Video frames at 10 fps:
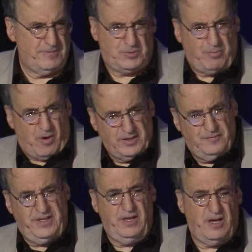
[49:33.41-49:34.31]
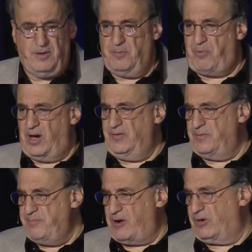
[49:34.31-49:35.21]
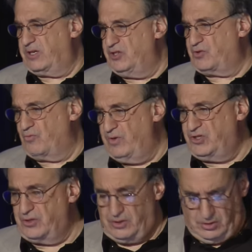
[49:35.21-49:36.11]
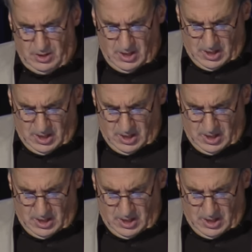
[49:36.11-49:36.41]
as part of America's original